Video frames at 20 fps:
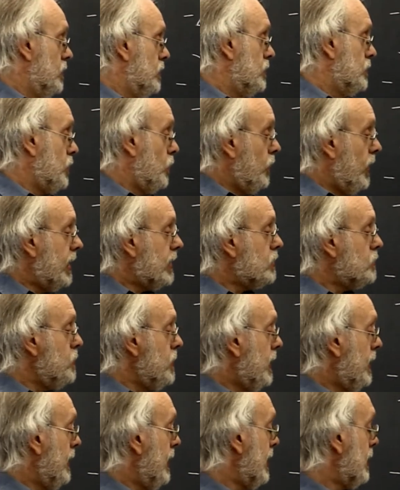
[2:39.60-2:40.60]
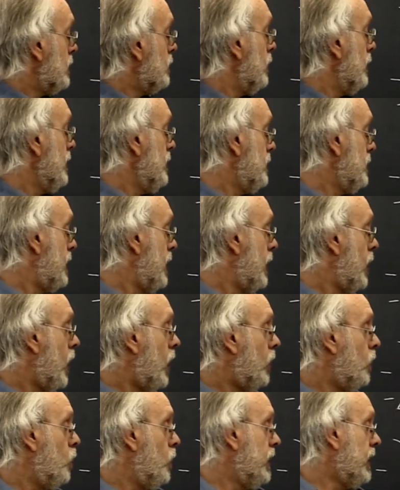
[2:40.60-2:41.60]
So next we can actually say,
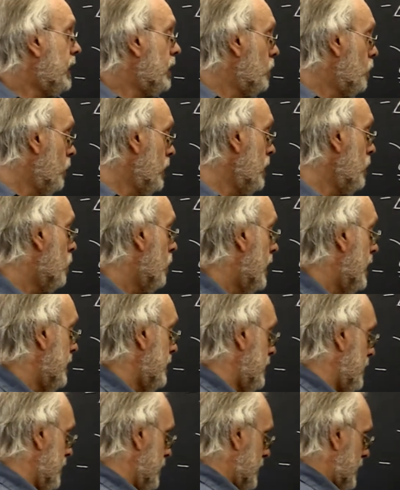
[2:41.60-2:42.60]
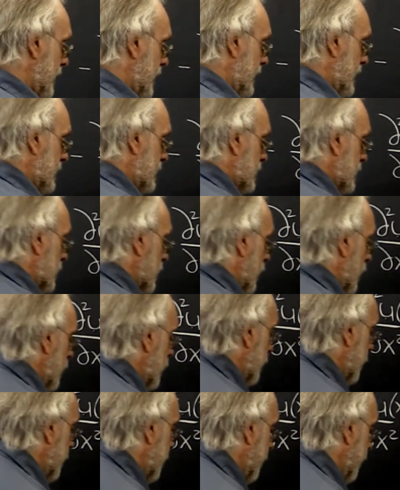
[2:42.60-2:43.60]
oh, we can rewrite this as
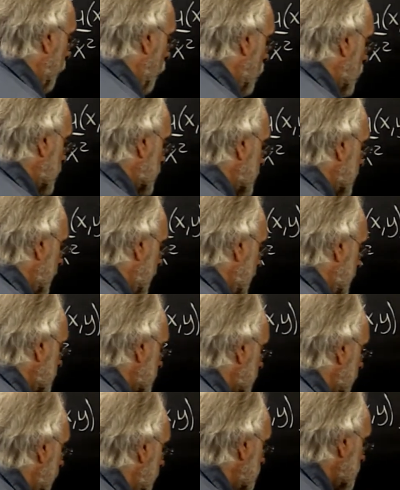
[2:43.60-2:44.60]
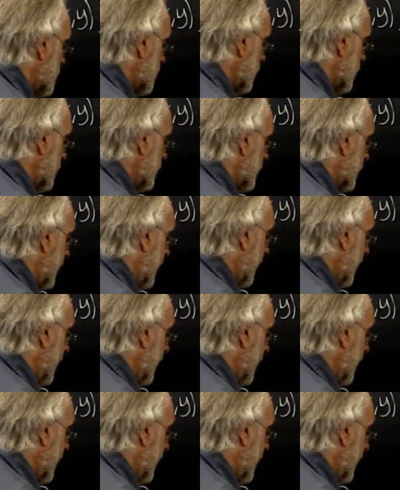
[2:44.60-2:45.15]
4 times upsilon